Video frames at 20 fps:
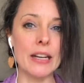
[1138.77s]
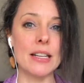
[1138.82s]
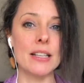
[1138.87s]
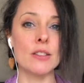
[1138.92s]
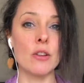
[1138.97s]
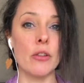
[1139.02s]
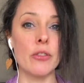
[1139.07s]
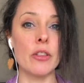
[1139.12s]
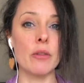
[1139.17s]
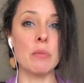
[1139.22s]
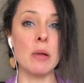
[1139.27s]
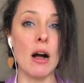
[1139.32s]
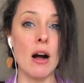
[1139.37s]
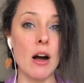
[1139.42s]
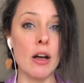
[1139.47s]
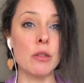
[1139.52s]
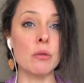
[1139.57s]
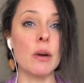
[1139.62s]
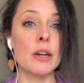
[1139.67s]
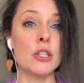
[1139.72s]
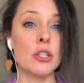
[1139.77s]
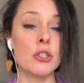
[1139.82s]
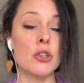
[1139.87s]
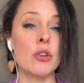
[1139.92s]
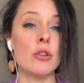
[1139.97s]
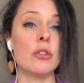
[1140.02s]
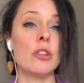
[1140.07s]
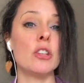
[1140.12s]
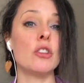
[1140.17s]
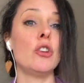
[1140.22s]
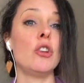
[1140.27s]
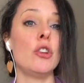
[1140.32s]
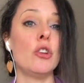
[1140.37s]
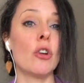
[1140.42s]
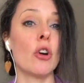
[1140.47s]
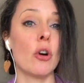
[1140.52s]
is on the pathway to the new